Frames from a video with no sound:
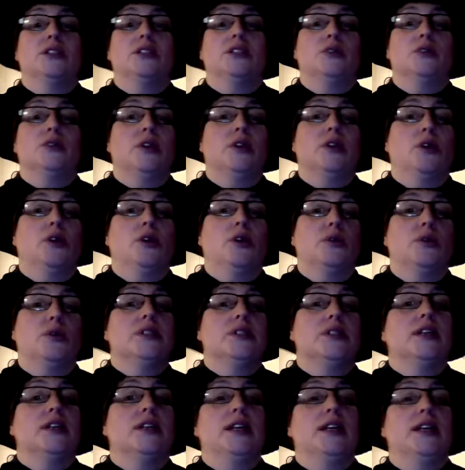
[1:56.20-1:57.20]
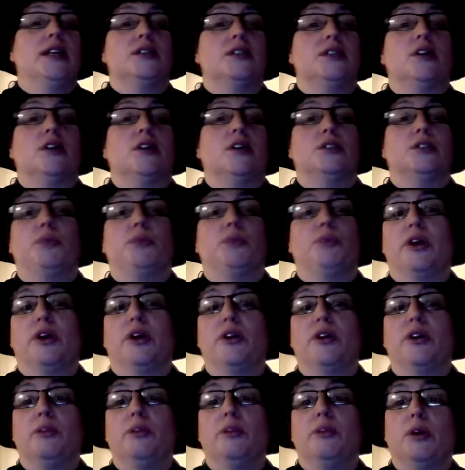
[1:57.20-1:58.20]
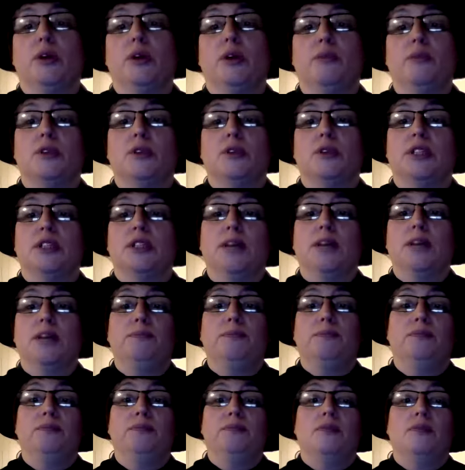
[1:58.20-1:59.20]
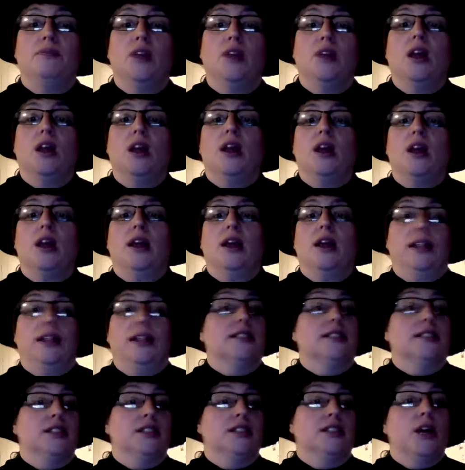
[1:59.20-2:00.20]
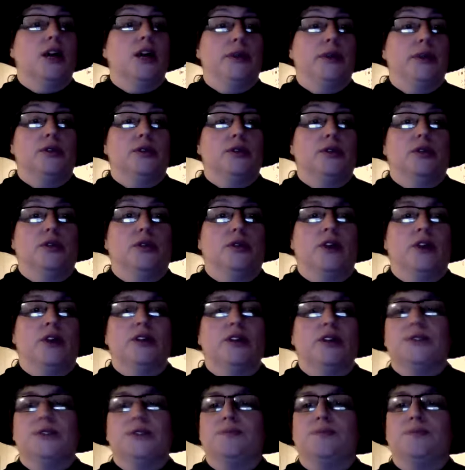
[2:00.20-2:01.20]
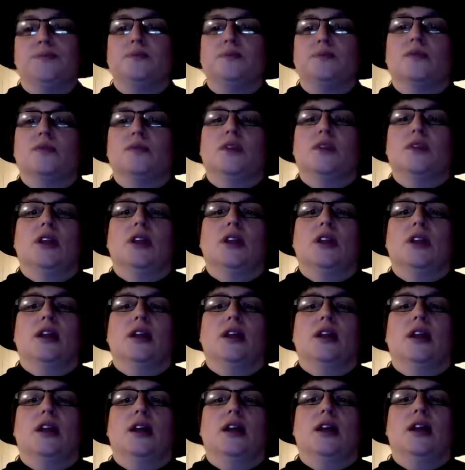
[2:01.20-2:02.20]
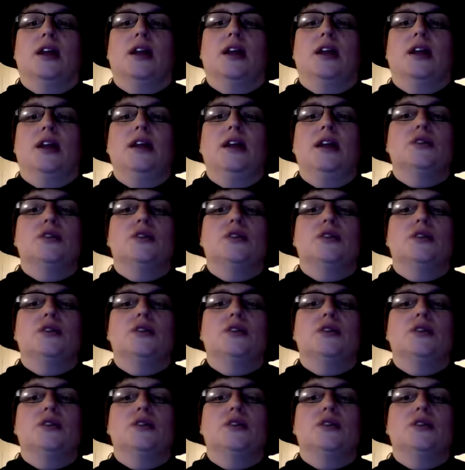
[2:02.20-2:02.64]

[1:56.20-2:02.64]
is one of the older ones. He's called Springer in the book most of the time, and that's the job he covers. He and